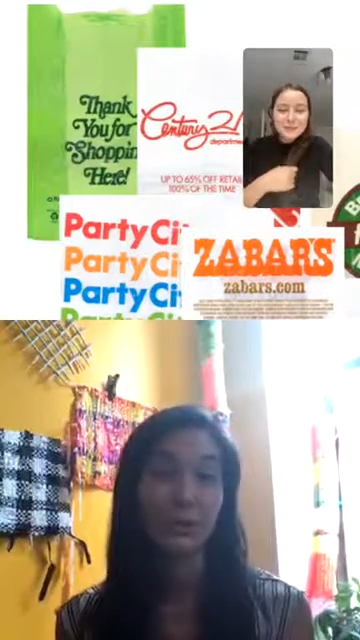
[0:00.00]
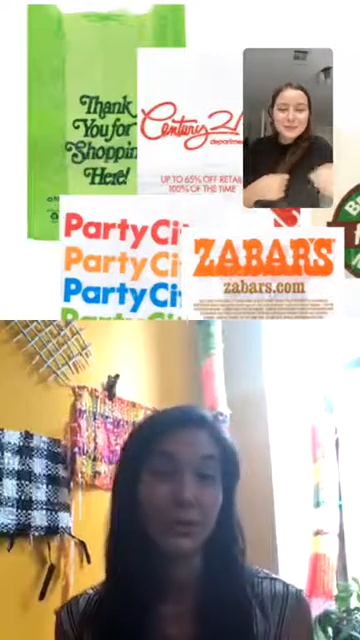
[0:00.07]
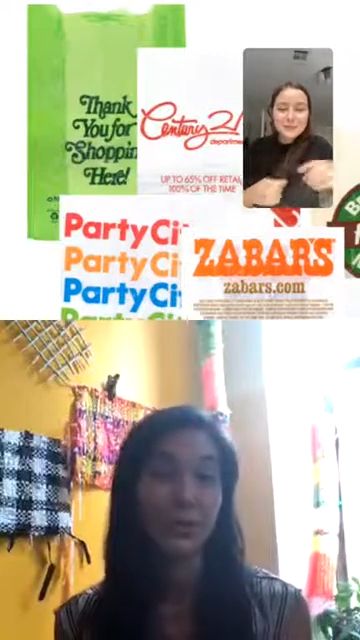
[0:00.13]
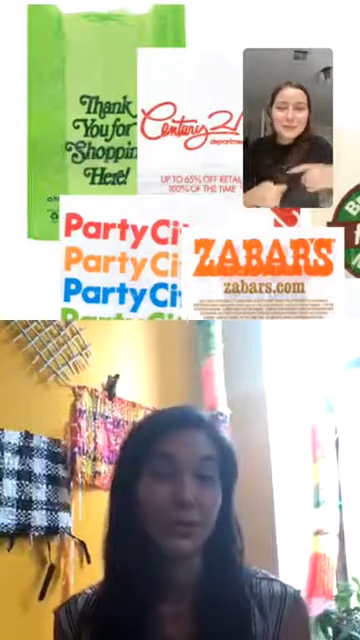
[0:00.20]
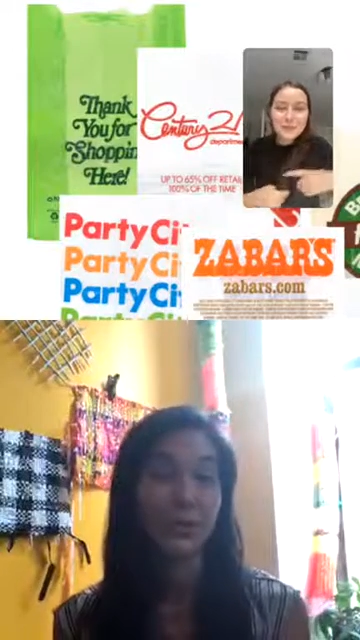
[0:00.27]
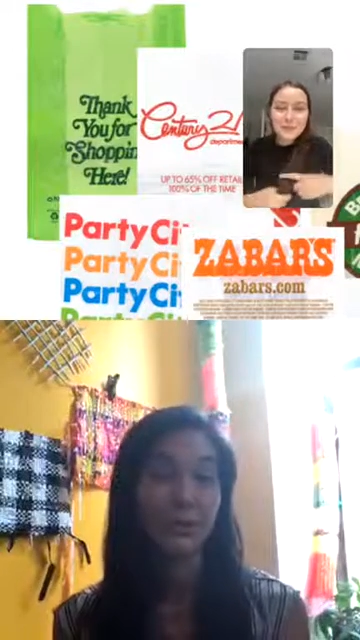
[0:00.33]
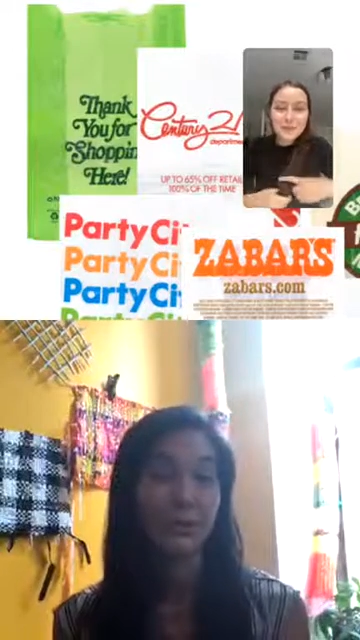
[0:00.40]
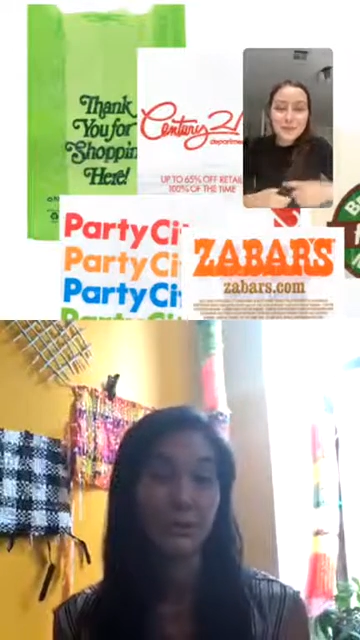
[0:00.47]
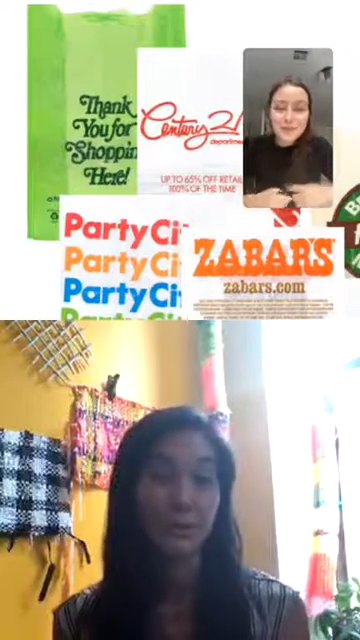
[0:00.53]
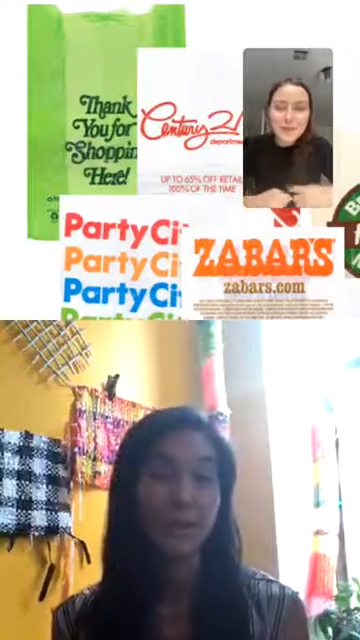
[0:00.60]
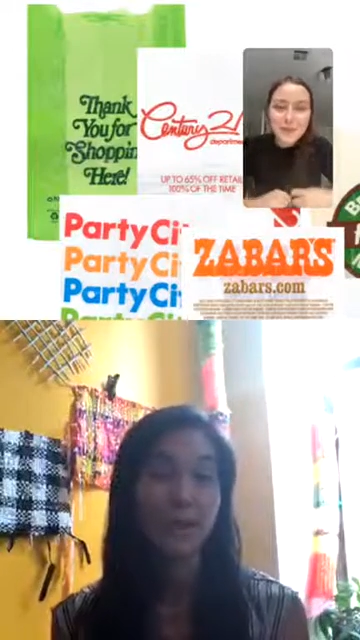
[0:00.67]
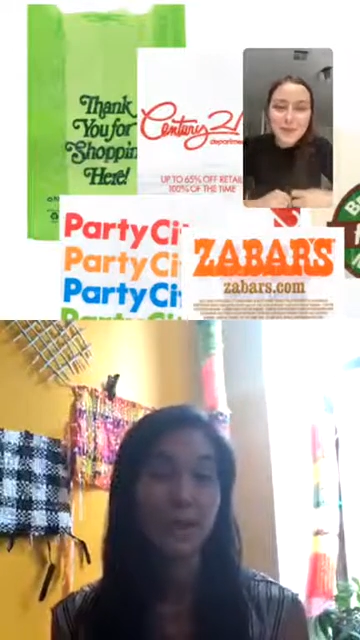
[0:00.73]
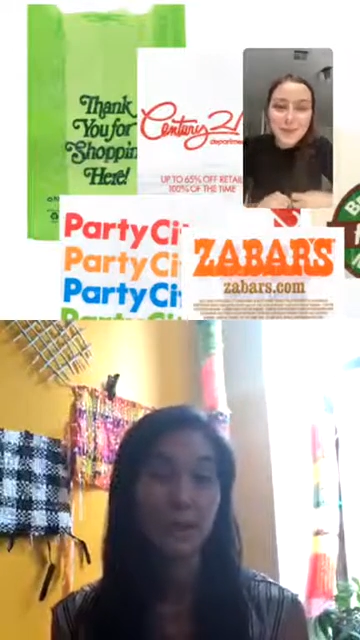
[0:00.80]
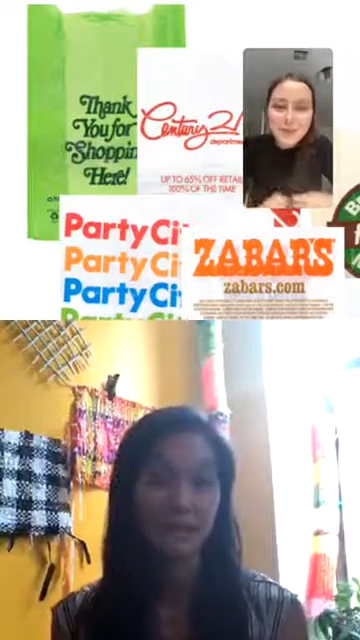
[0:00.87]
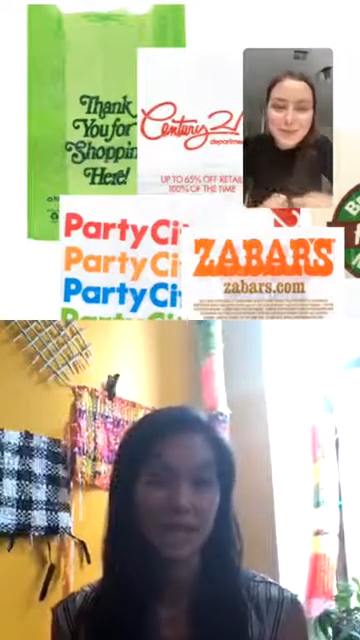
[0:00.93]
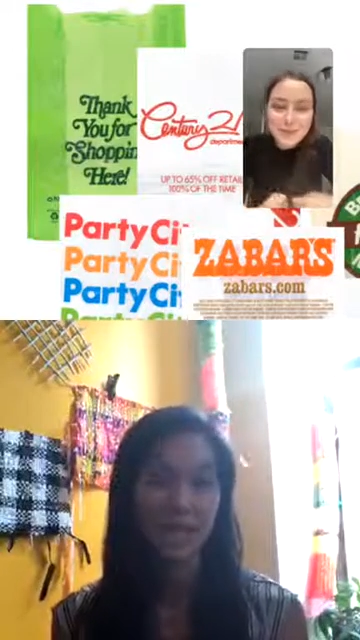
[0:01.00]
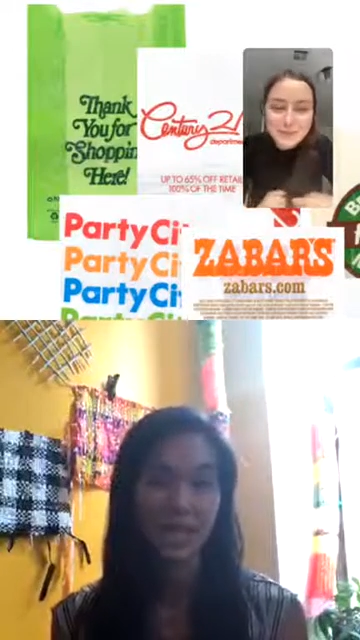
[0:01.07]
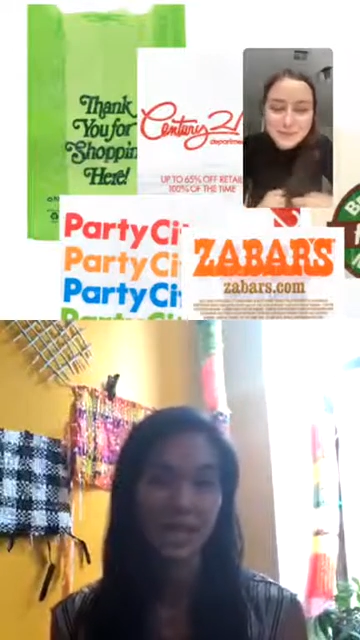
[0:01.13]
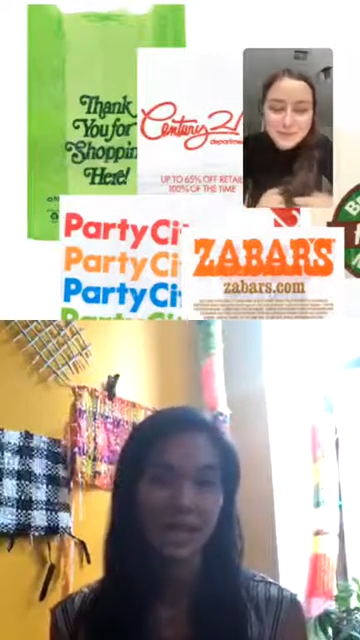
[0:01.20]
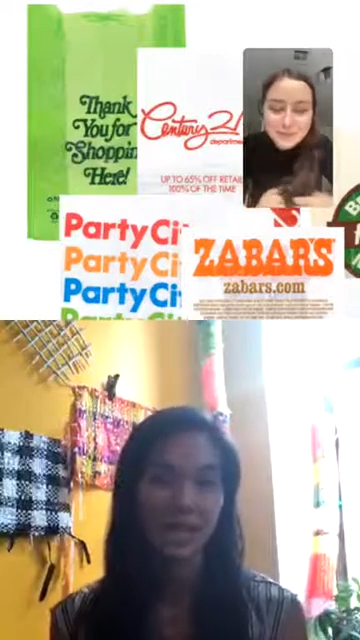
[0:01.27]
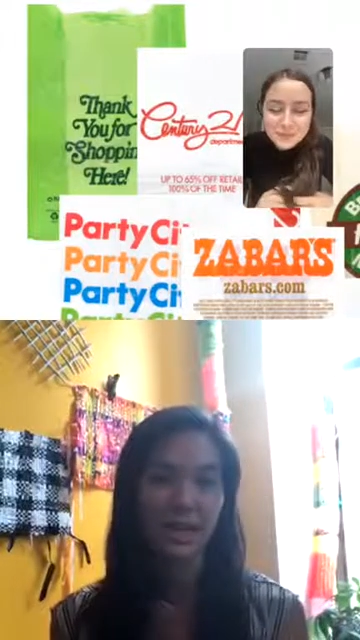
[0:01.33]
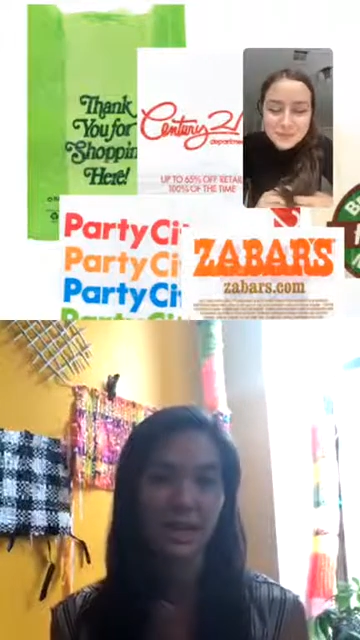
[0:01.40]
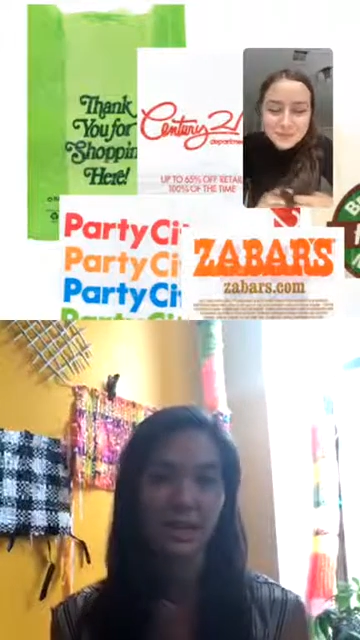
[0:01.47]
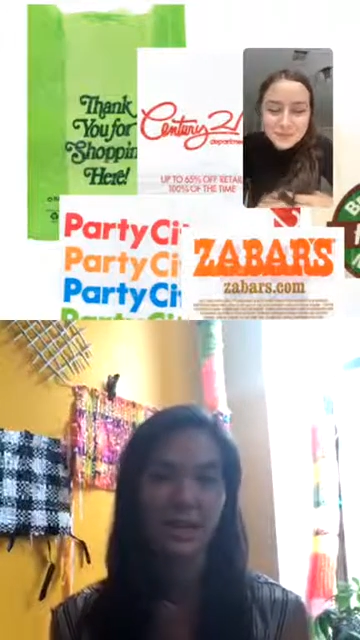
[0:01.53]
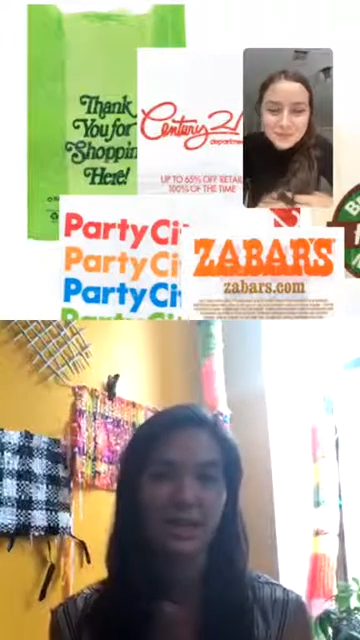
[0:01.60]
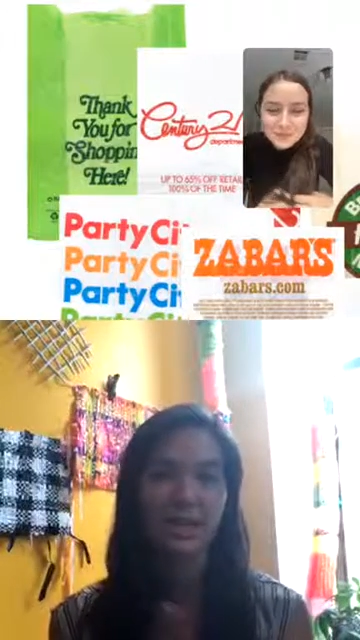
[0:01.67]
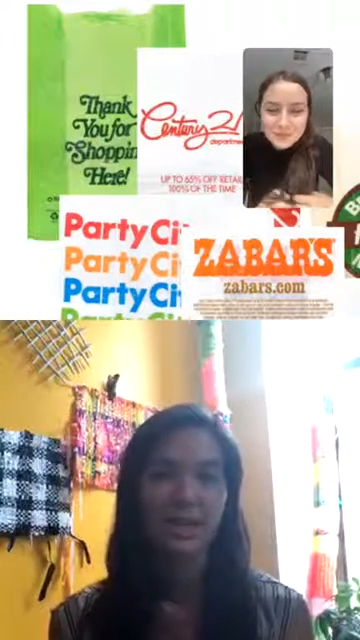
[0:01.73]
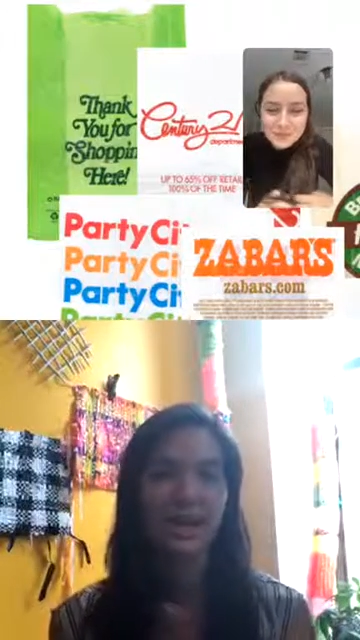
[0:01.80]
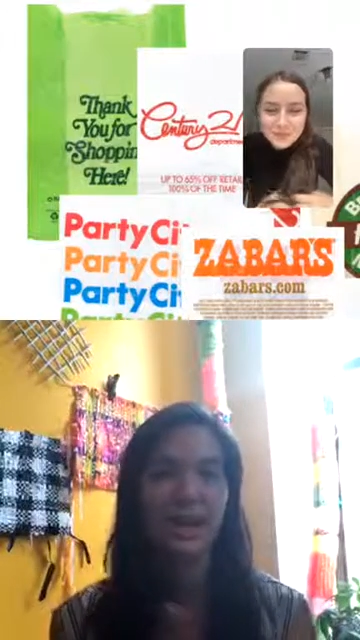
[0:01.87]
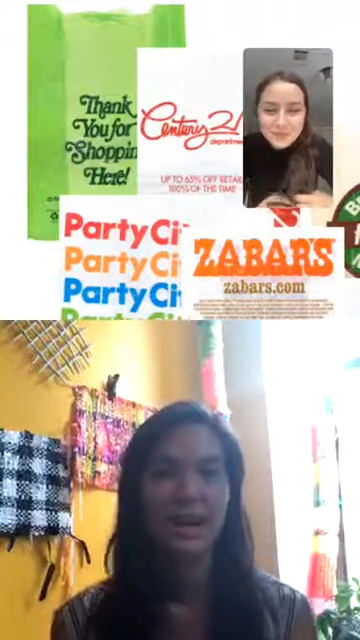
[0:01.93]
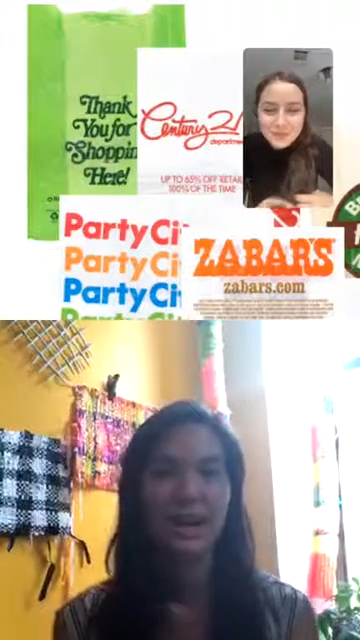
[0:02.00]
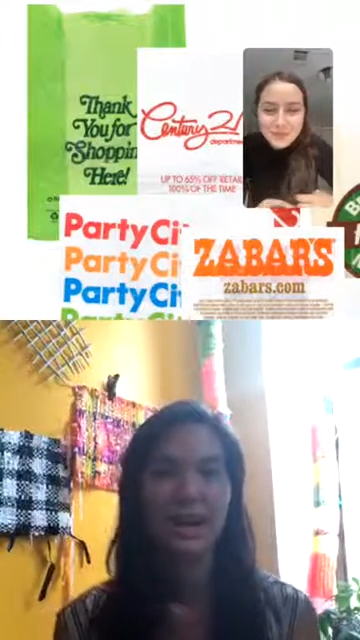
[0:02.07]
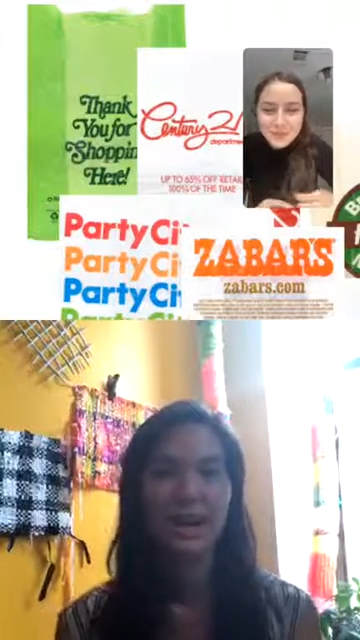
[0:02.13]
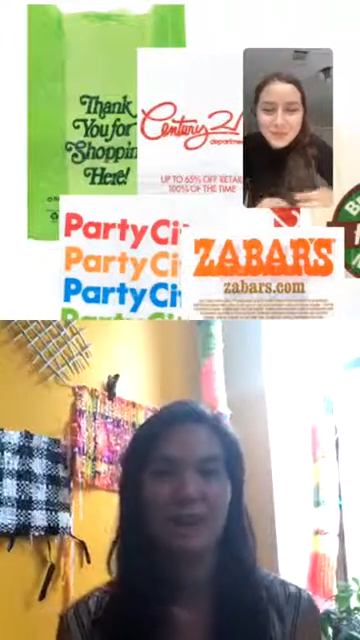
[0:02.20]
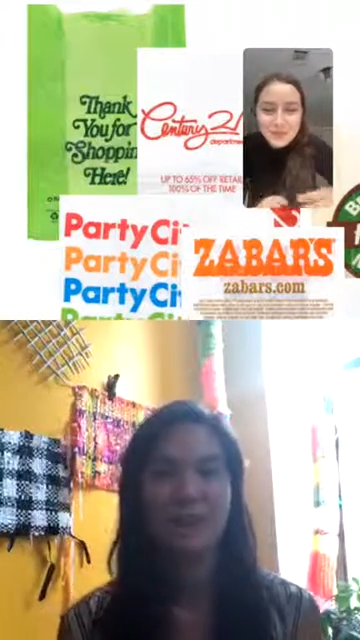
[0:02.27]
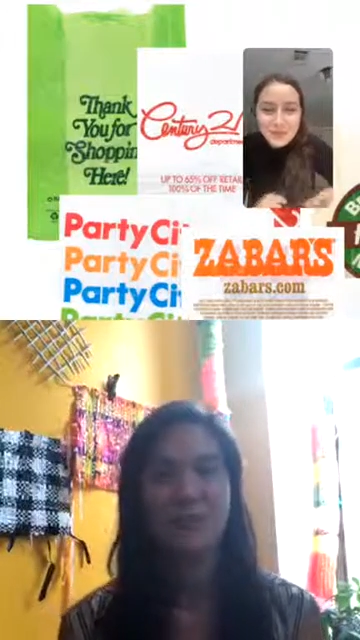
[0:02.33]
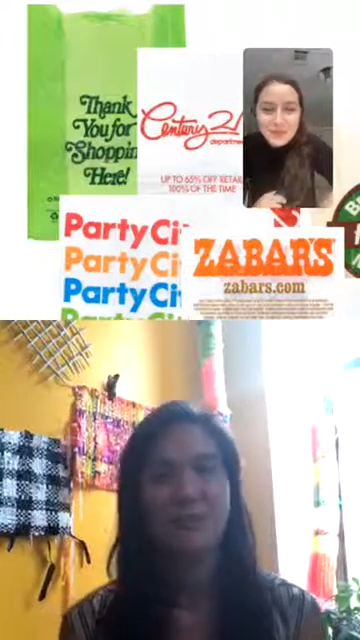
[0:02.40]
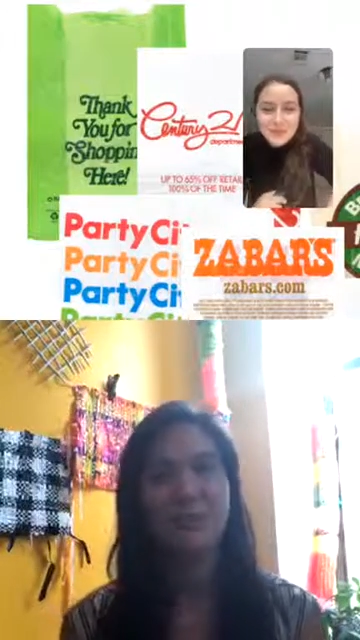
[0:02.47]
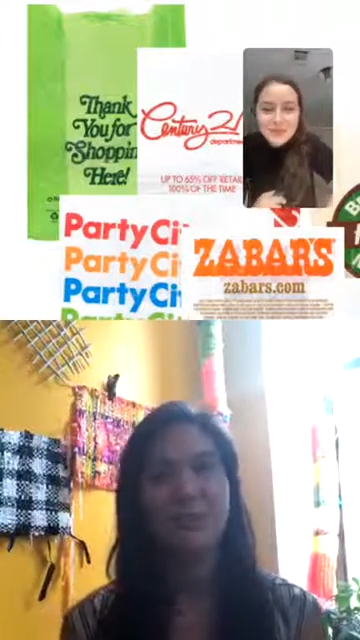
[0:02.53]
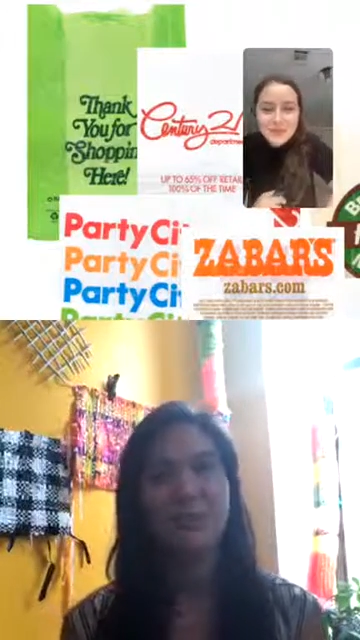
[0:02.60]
really good for melting. um